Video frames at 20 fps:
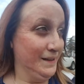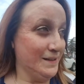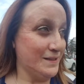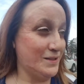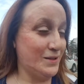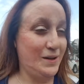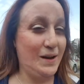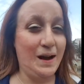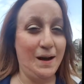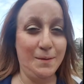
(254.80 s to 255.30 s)

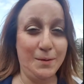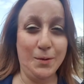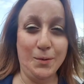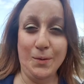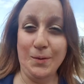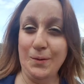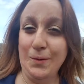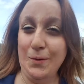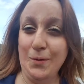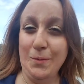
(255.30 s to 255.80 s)
So now I'm
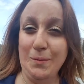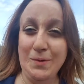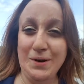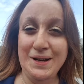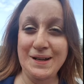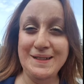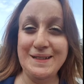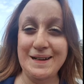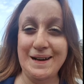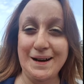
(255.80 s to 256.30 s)
going home
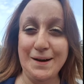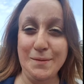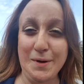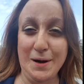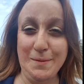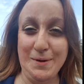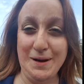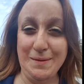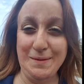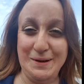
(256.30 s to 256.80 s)
to hug
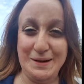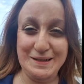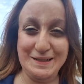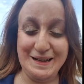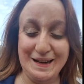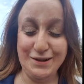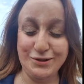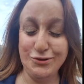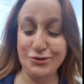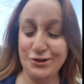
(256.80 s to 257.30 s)
my
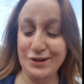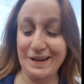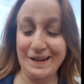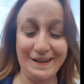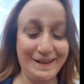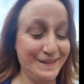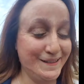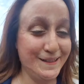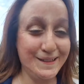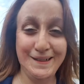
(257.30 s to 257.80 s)
babies extra
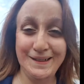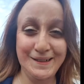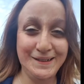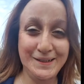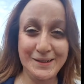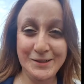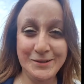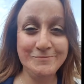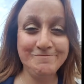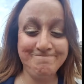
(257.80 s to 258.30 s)
tight.
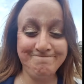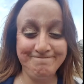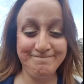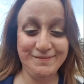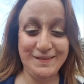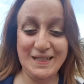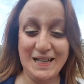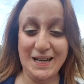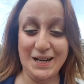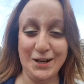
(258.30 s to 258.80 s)

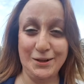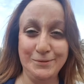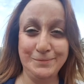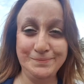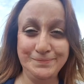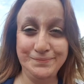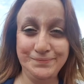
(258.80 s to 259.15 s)
Take care.